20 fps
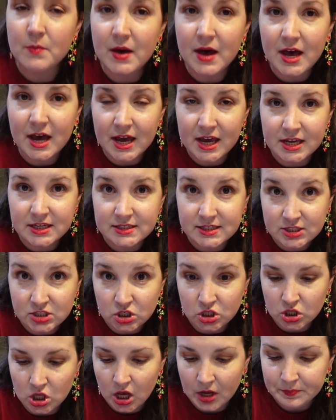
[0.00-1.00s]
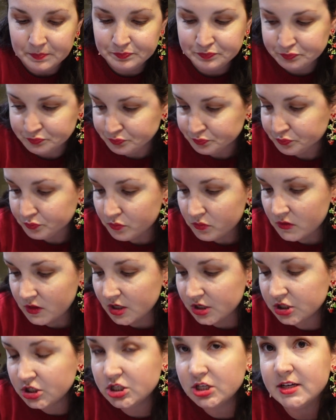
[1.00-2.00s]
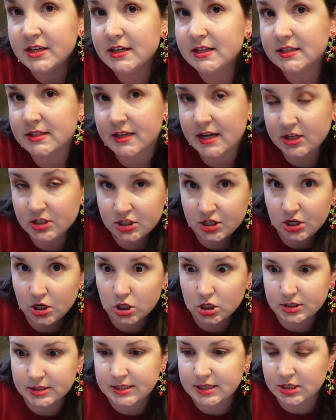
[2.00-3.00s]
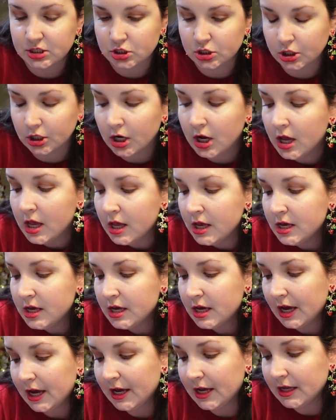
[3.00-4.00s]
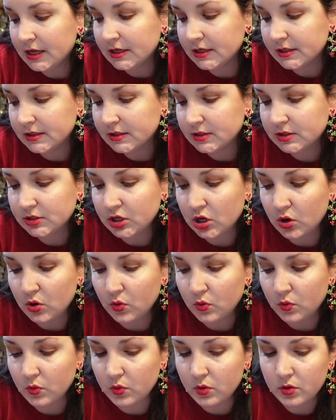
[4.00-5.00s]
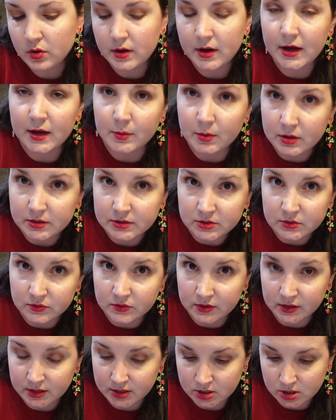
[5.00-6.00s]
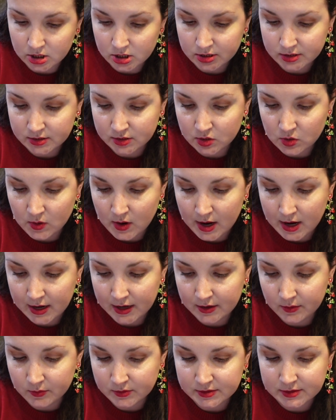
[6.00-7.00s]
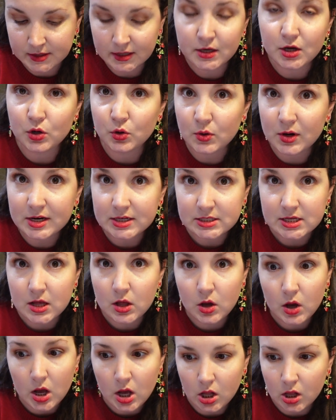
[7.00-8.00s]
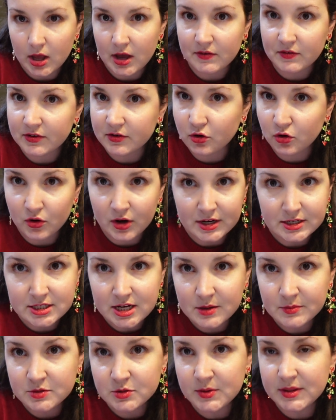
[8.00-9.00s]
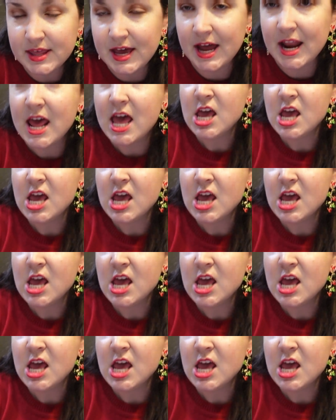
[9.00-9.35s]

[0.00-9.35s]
my sister-in-law, she is actually an art teacher, and so I'm also really into art, so I was like, great, I'll have a great time doing that.